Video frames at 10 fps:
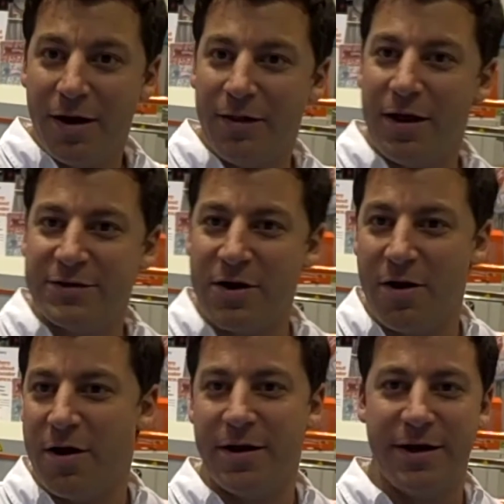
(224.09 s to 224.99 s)
a lot's
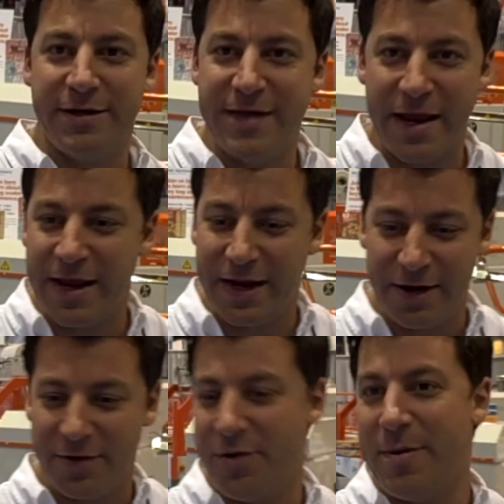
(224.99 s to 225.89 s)
gone on in a decade.
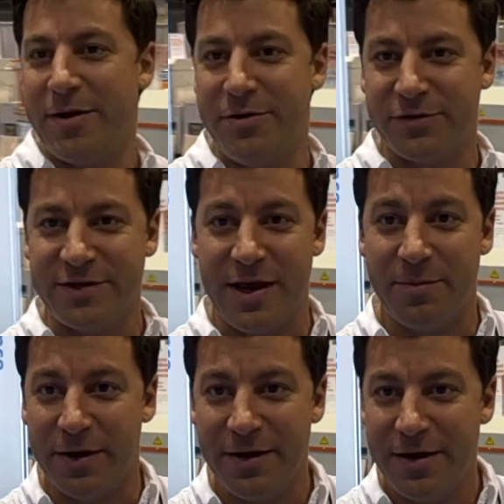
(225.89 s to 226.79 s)
I don't know about you,
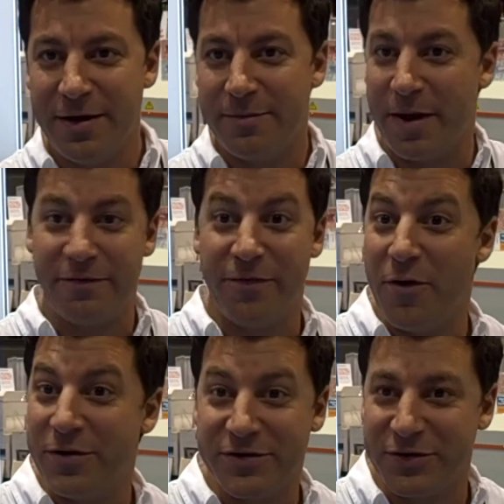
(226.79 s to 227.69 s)
Sam, but my
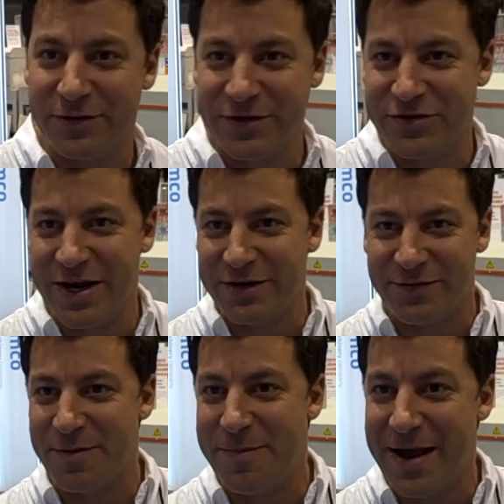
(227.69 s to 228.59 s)
phone has certainly changed
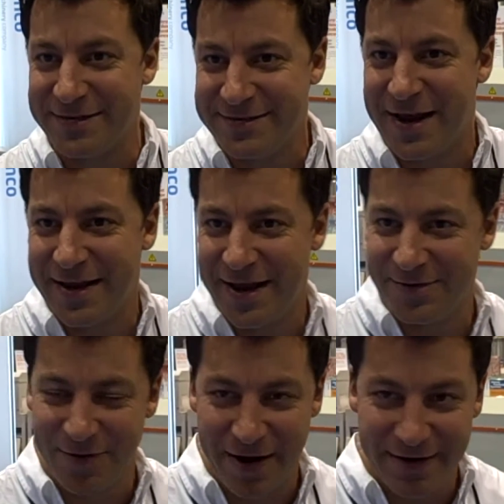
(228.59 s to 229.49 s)
from the past
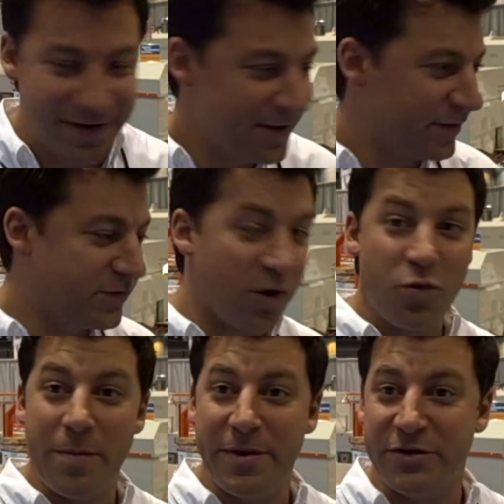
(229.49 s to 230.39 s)
decade, Right? So
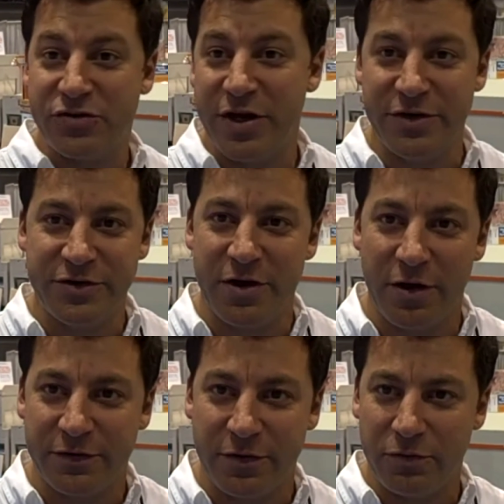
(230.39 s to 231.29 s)
equipment is changing
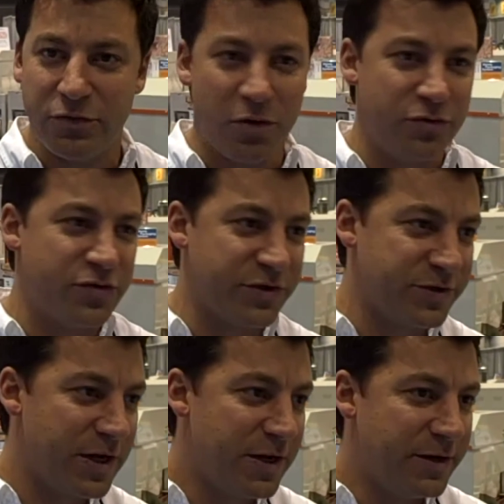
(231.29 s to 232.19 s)
also. Don't
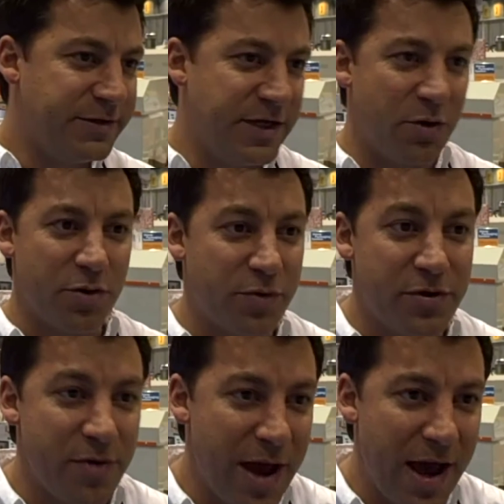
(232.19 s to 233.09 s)
just deal with
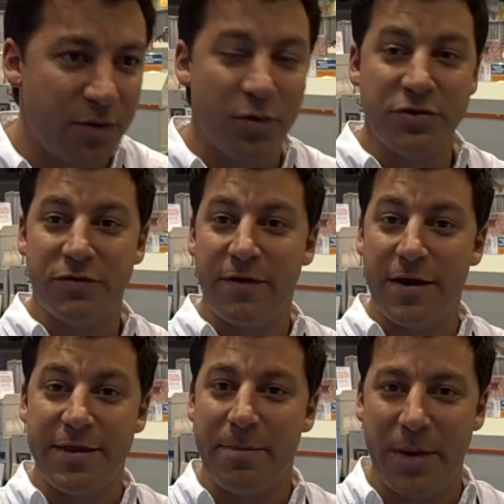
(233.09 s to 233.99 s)
what you had. Once you've
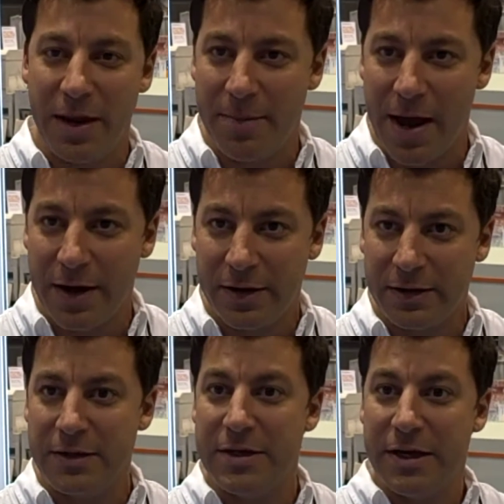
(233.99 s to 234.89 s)
gotten that payback,
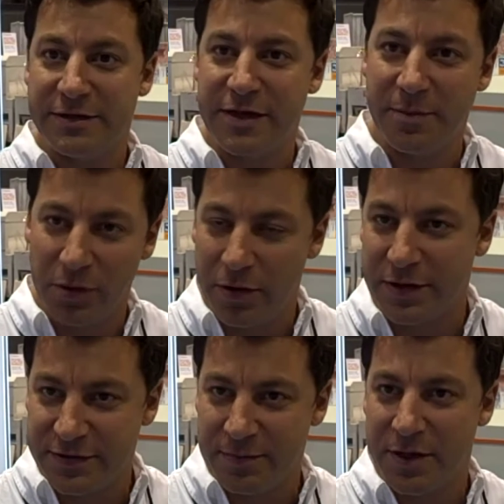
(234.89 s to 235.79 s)
it's time to look
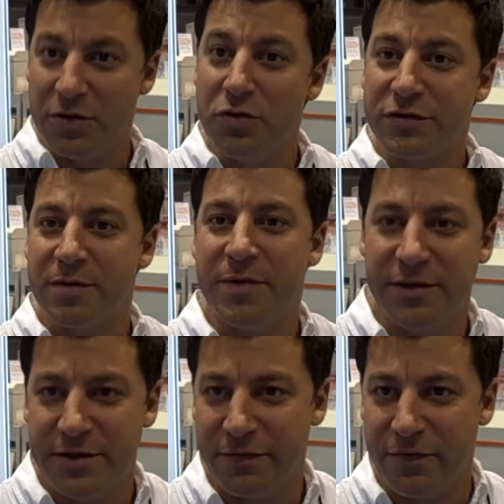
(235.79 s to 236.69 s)
at something new,
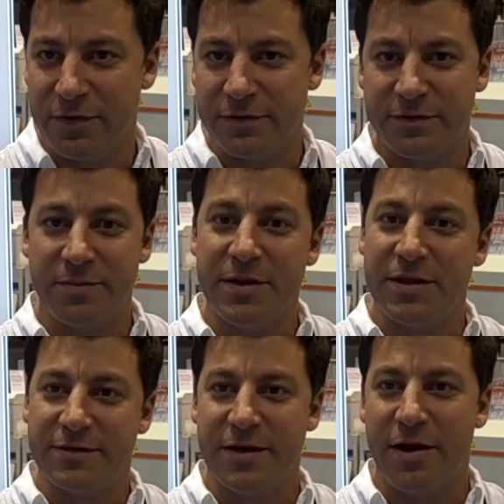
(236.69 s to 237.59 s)
something different,
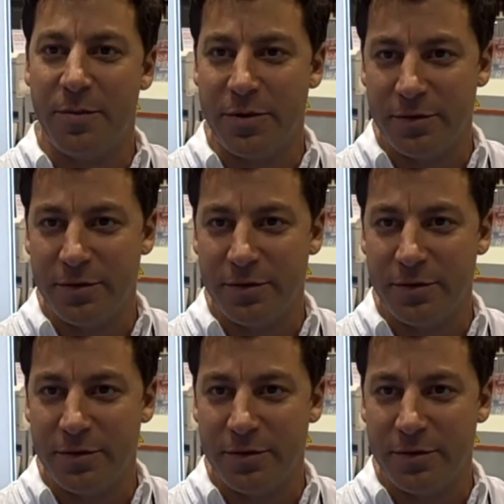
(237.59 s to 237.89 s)
something that's going to help